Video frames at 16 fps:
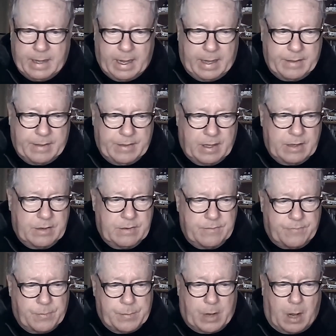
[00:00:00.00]
And then
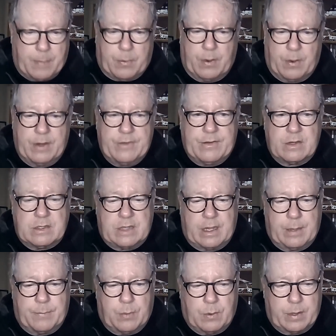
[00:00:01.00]
from an operational
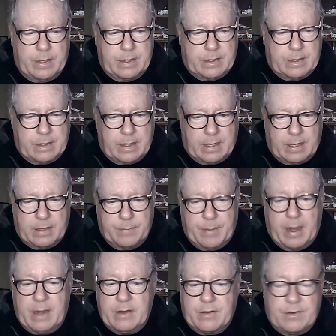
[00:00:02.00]
standpoint, uh, the
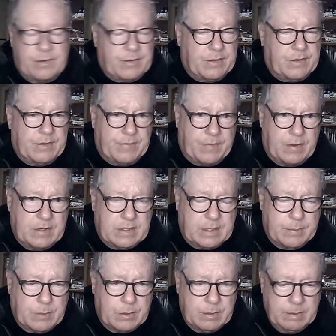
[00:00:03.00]
maintenance is very
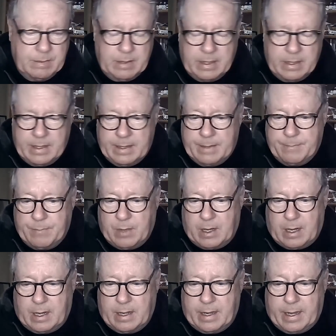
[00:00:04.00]
similar.
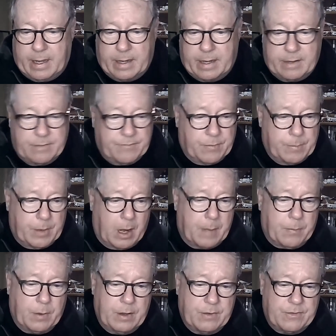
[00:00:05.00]
Uh, and from an
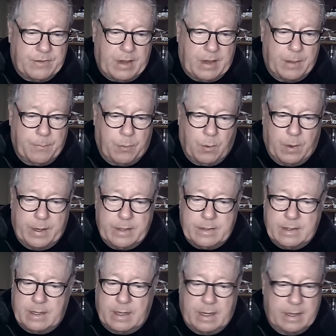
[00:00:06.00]
operator standpoint,
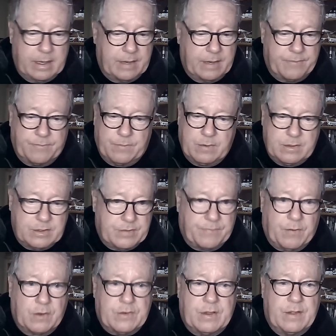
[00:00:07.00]
uh, it's
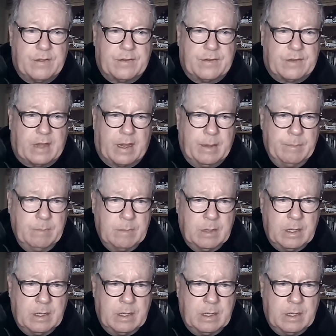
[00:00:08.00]
virtually the same.